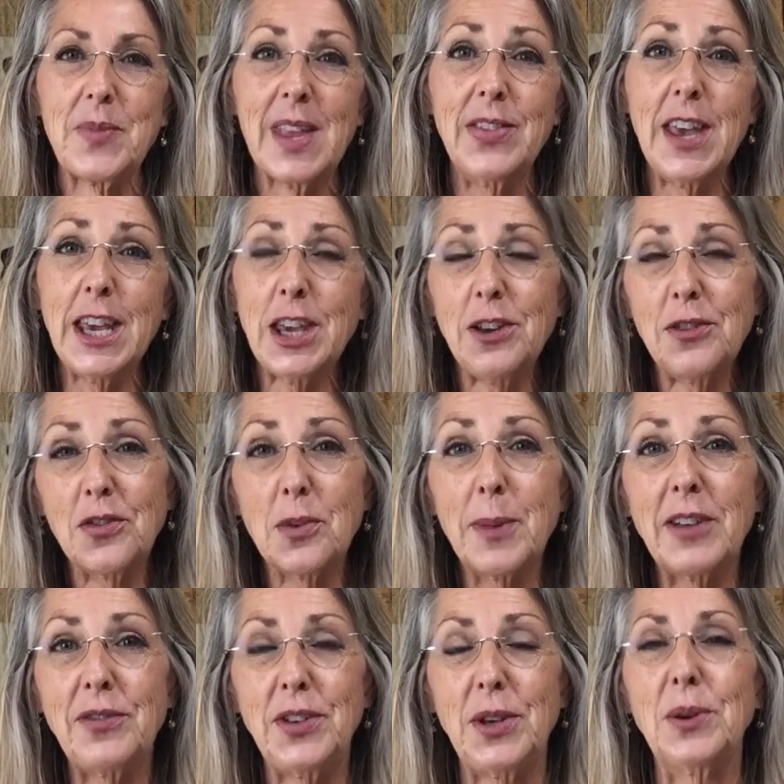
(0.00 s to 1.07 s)
Thank you for my
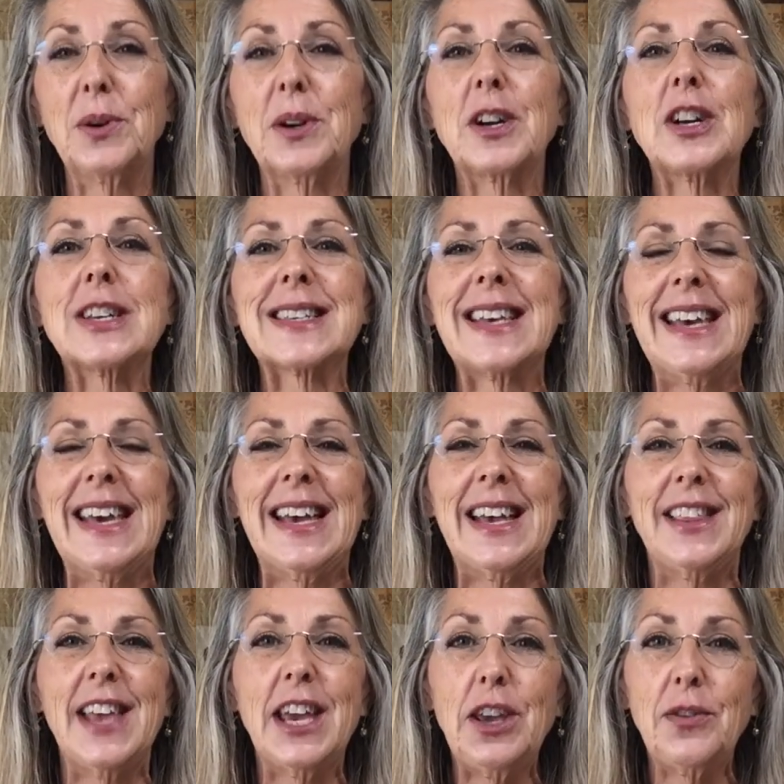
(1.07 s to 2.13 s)
viewers.
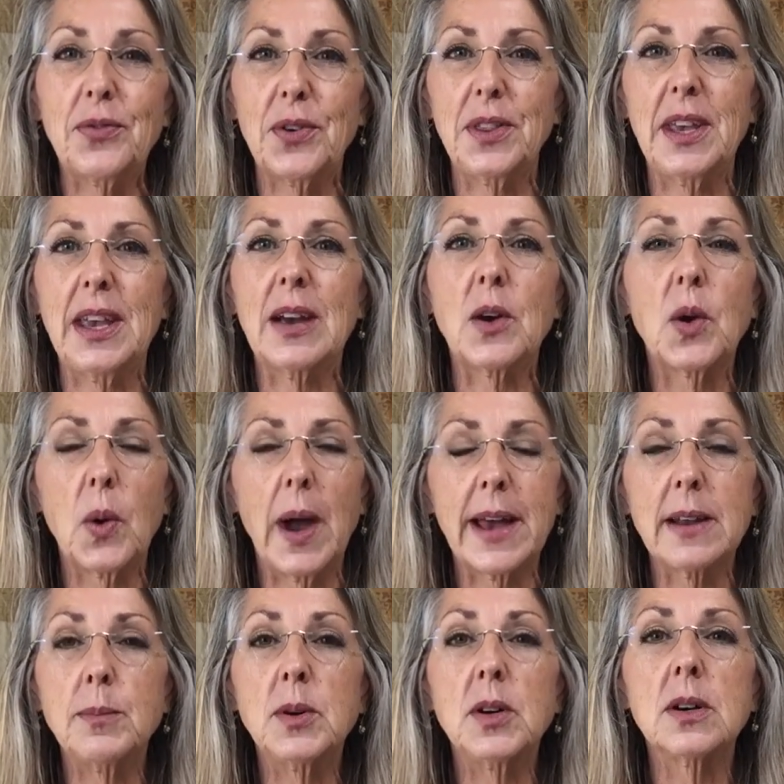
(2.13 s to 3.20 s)
Thank you for the
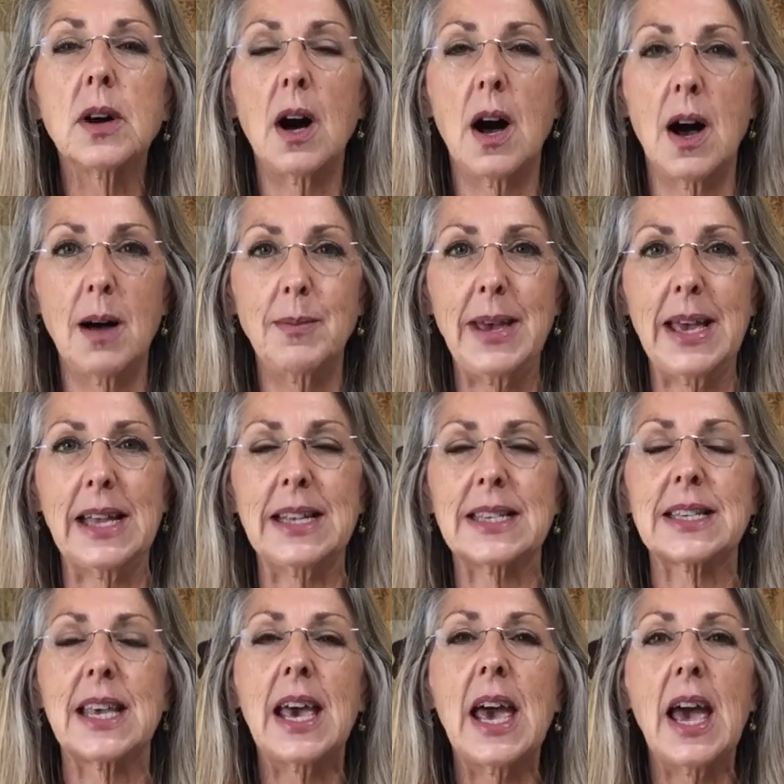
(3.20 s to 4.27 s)
incredible
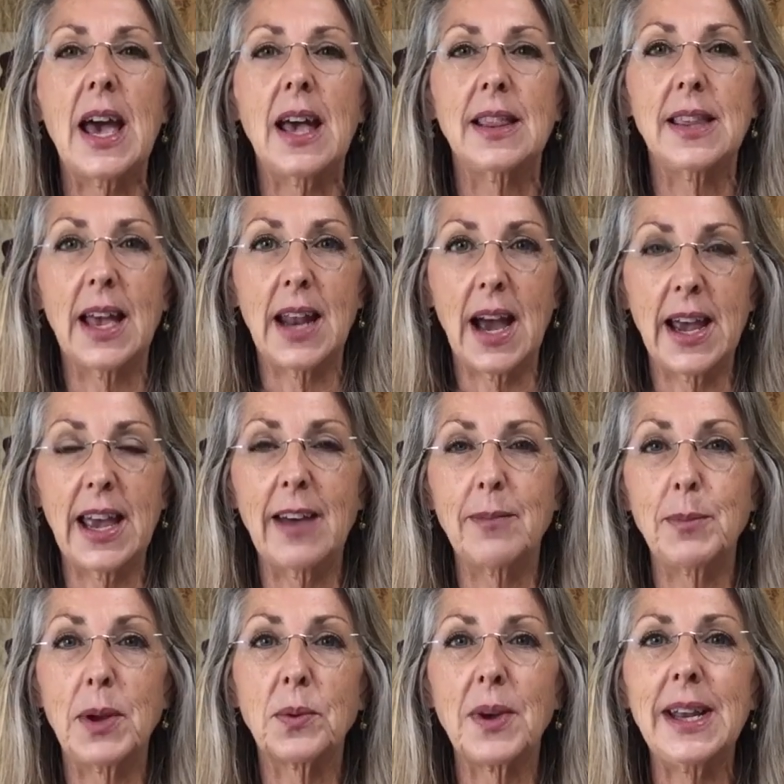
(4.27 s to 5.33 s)
comments that I have
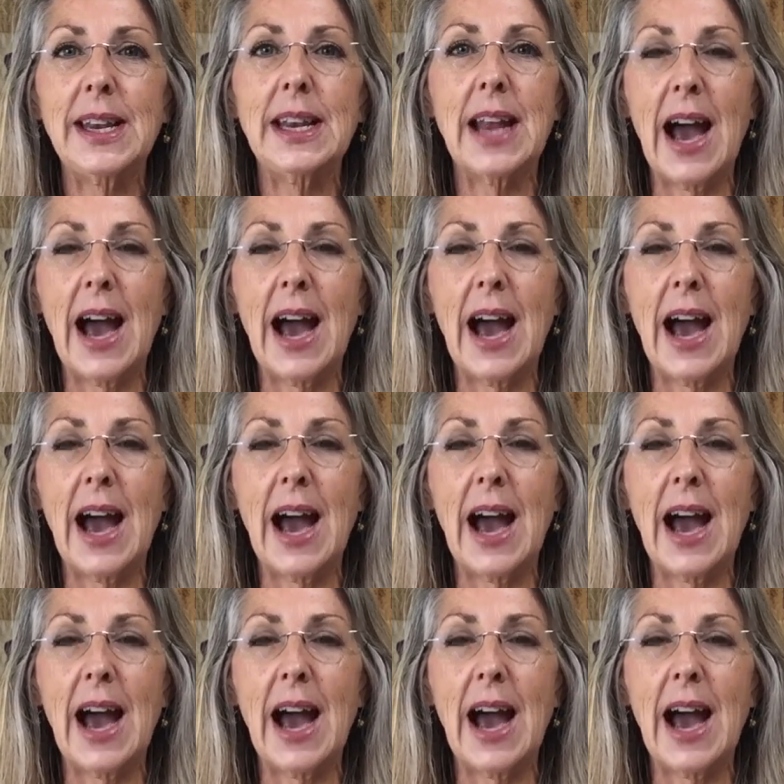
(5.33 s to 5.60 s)
been reading.